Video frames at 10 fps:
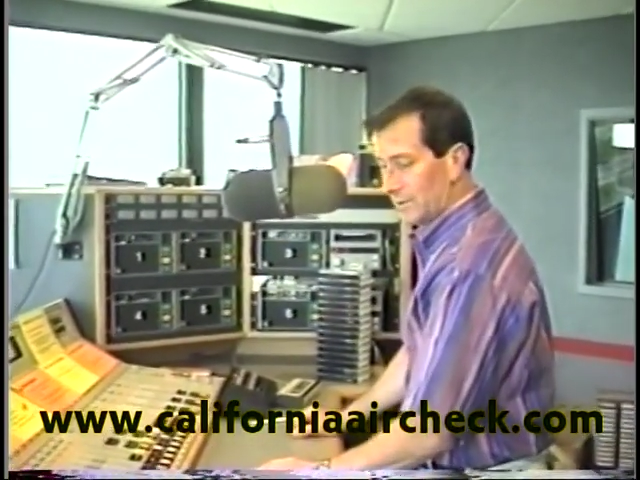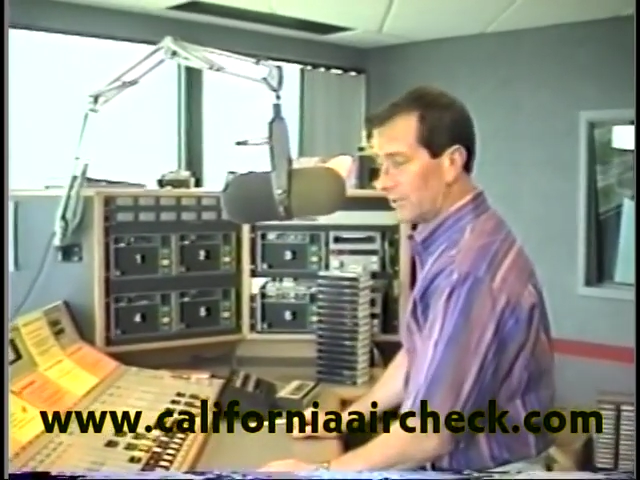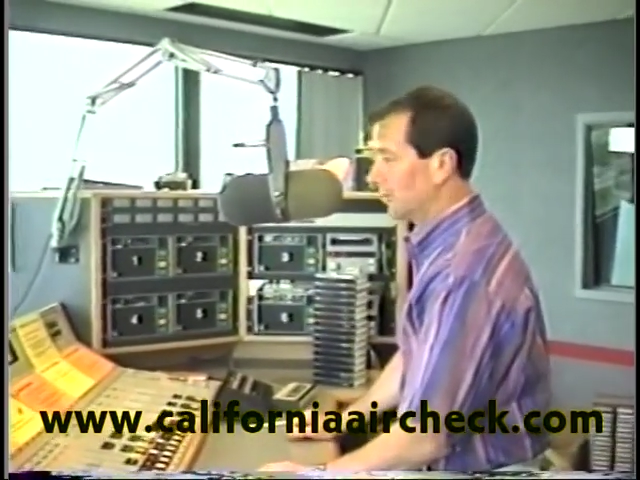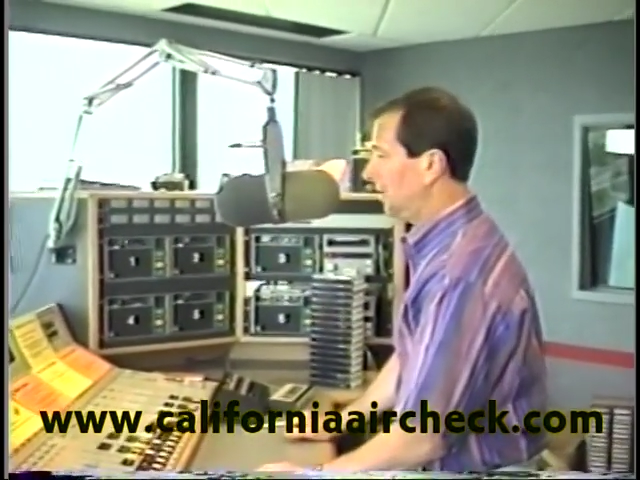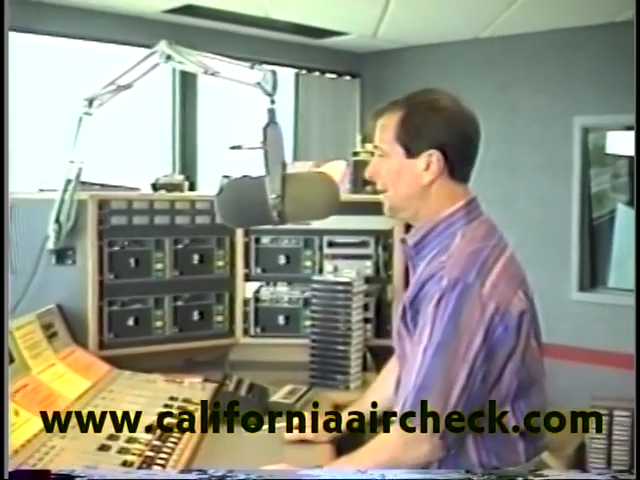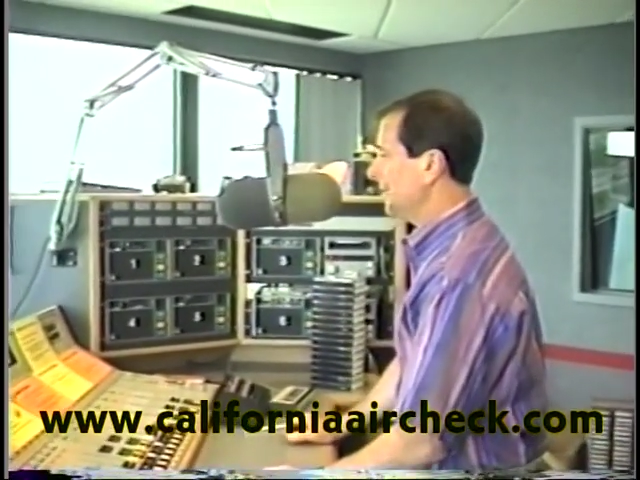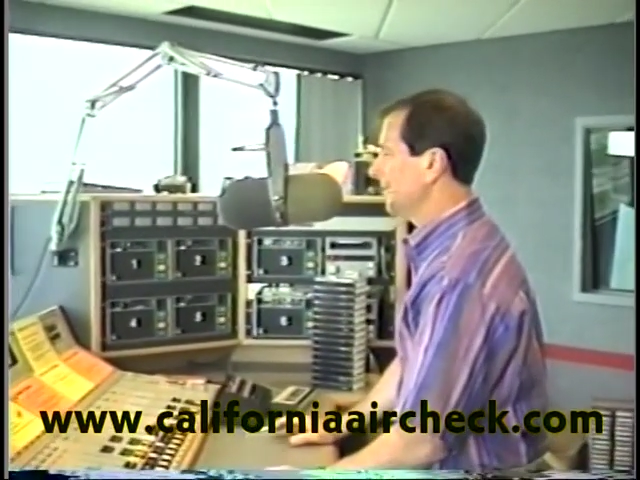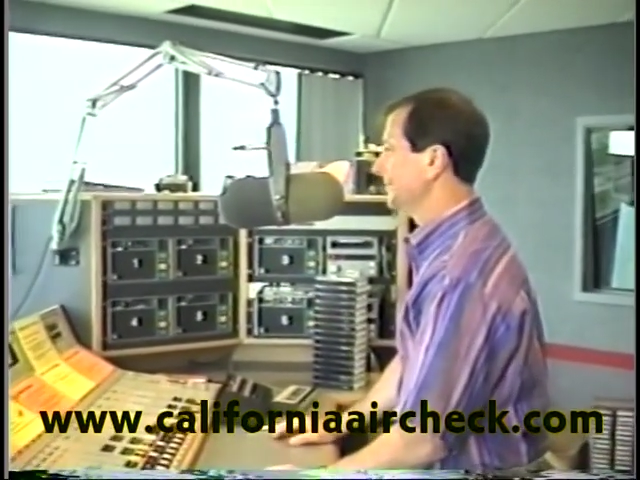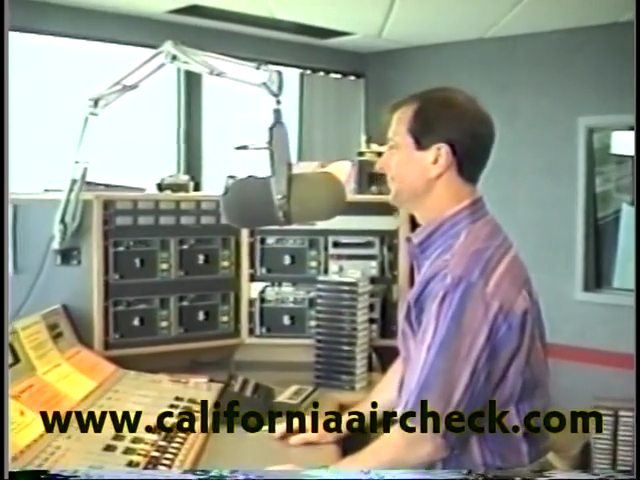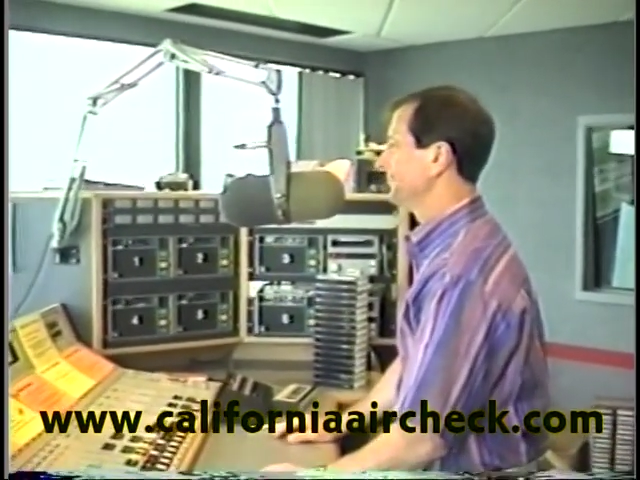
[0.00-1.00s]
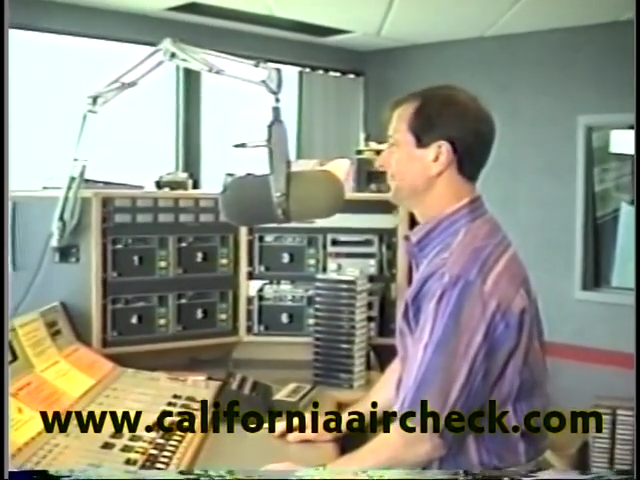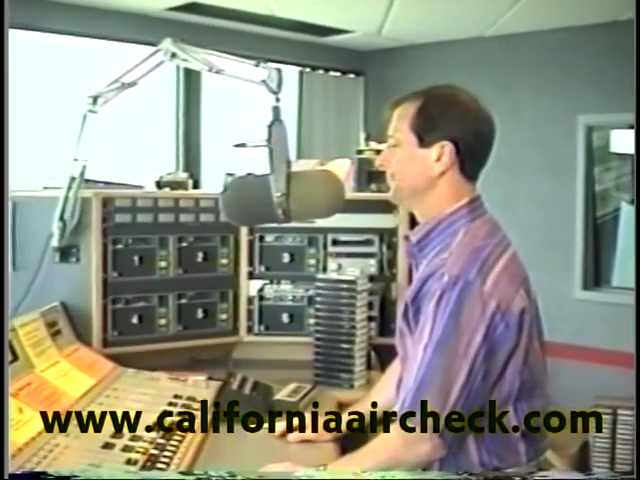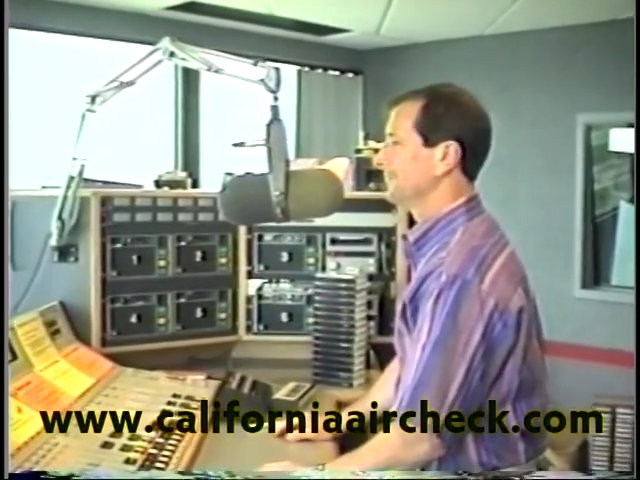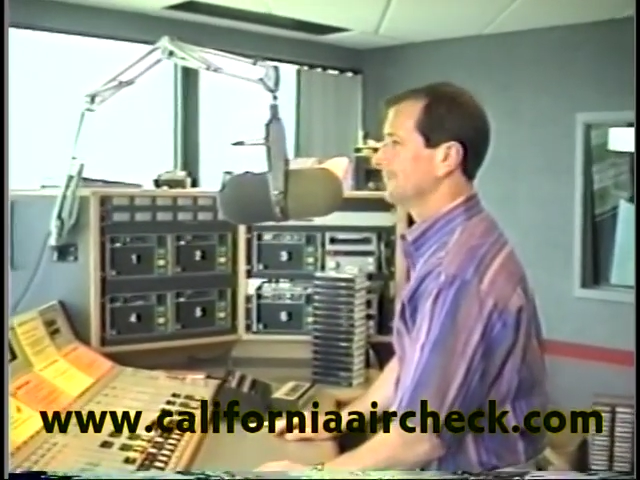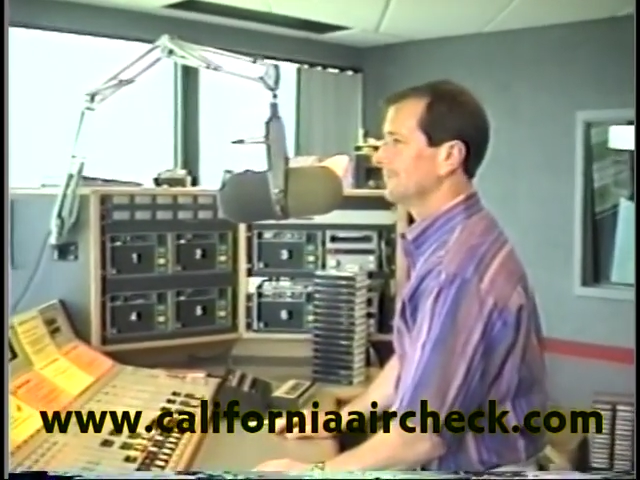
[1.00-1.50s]
Well, good luck. Calling from
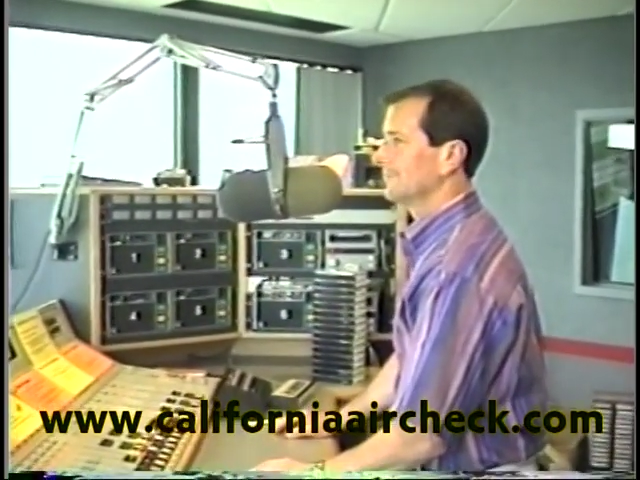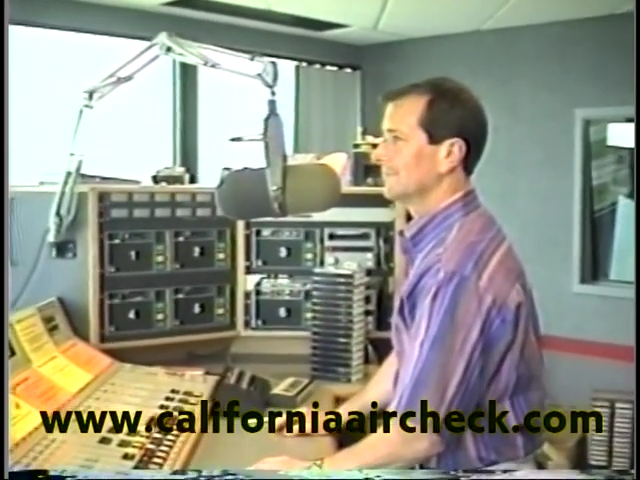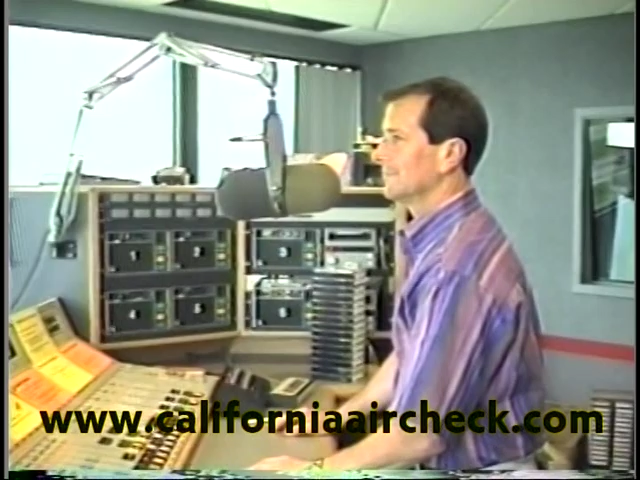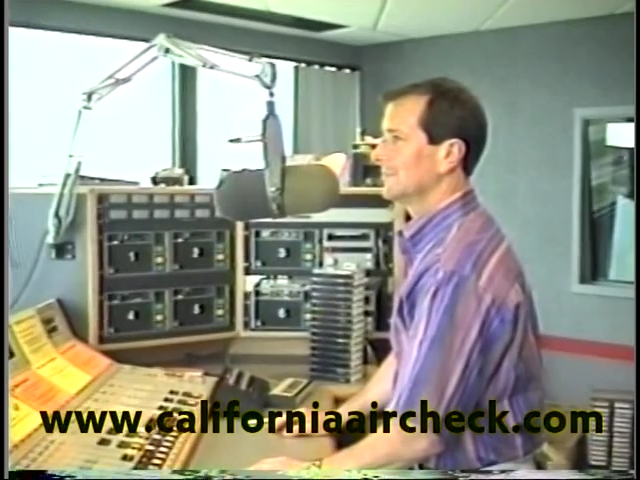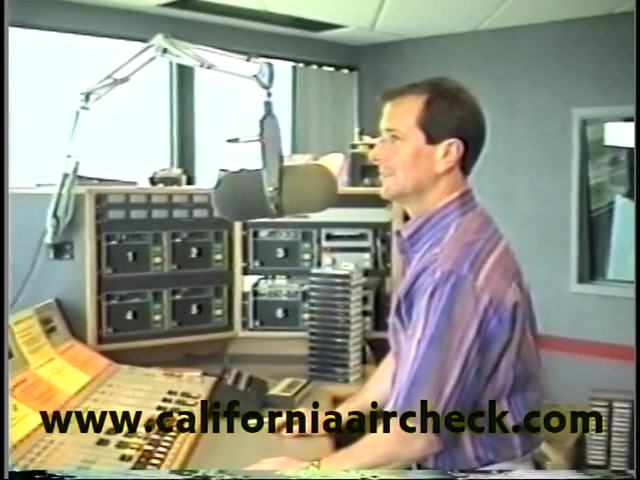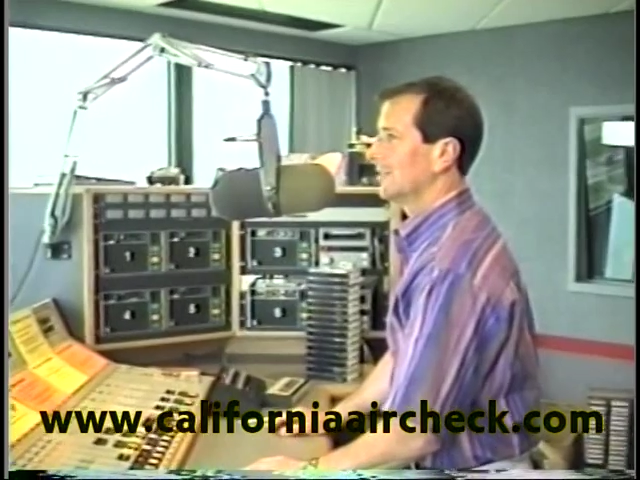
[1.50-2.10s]
Bridgeport.